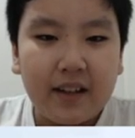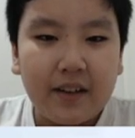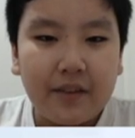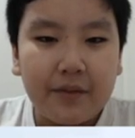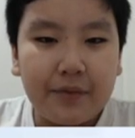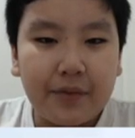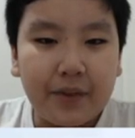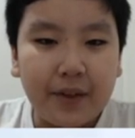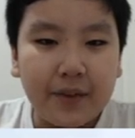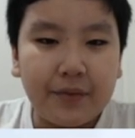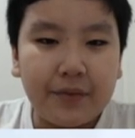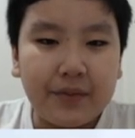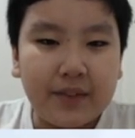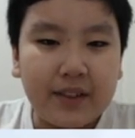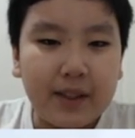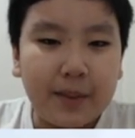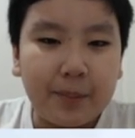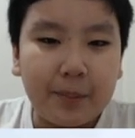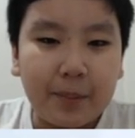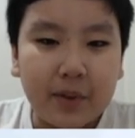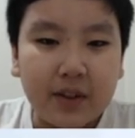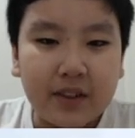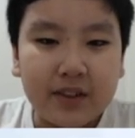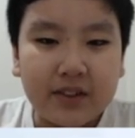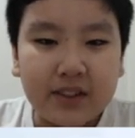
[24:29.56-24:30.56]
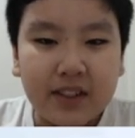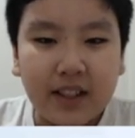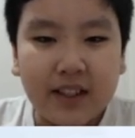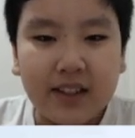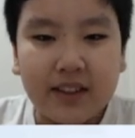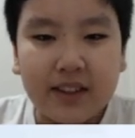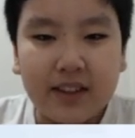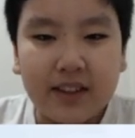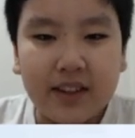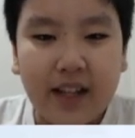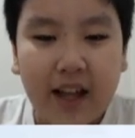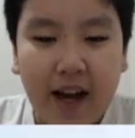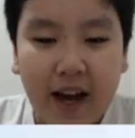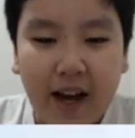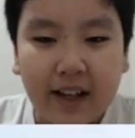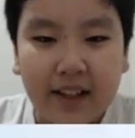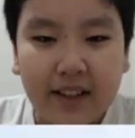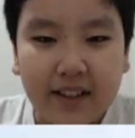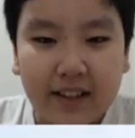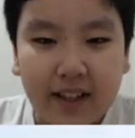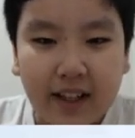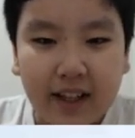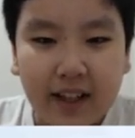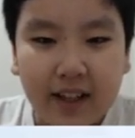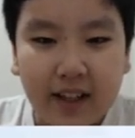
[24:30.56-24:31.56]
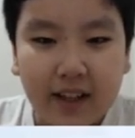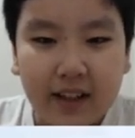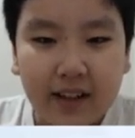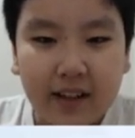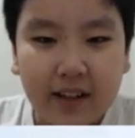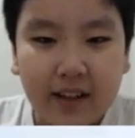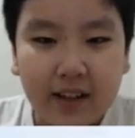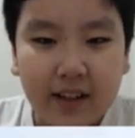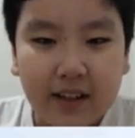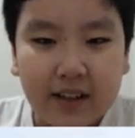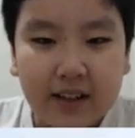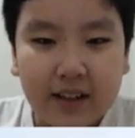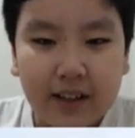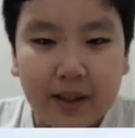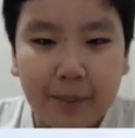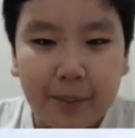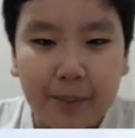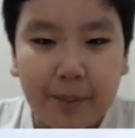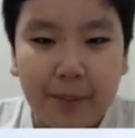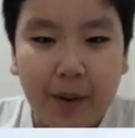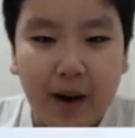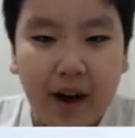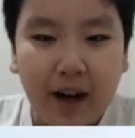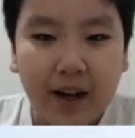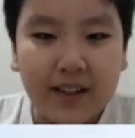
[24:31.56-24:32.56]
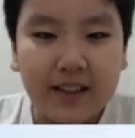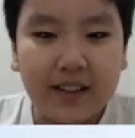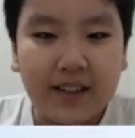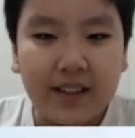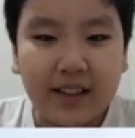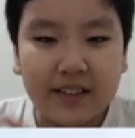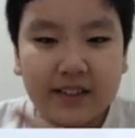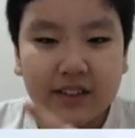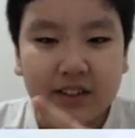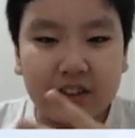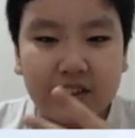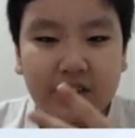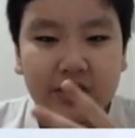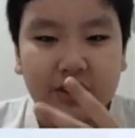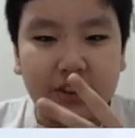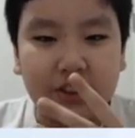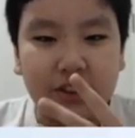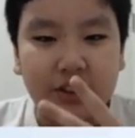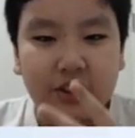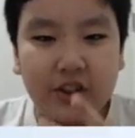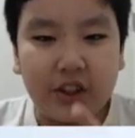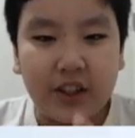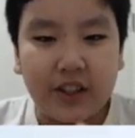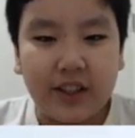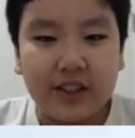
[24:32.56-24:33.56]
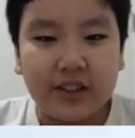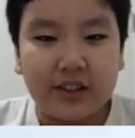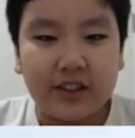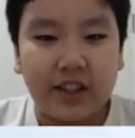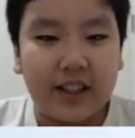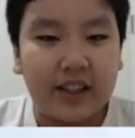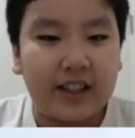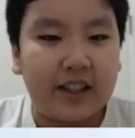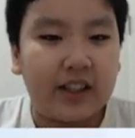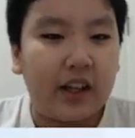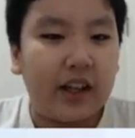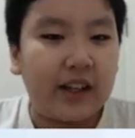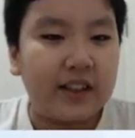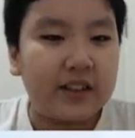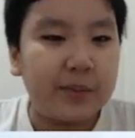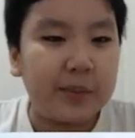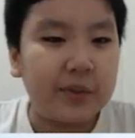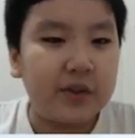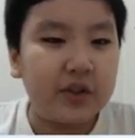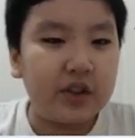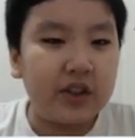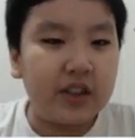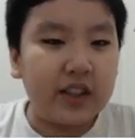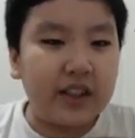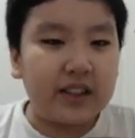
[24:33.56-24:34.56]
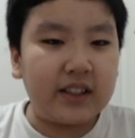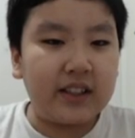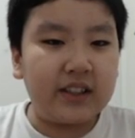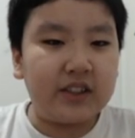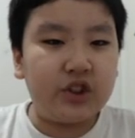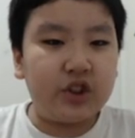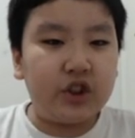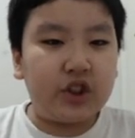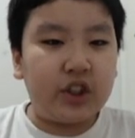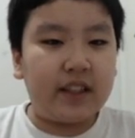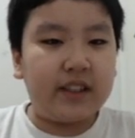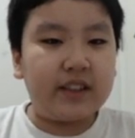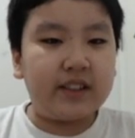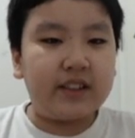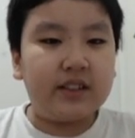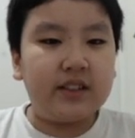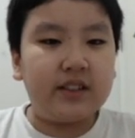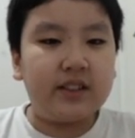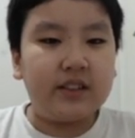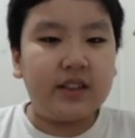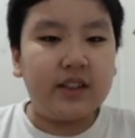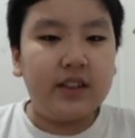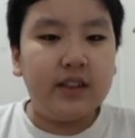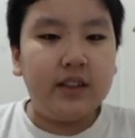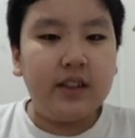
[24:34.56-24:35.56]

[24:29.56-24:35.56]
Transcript: 50% Dyna. The body has just changed, like especially like the chest.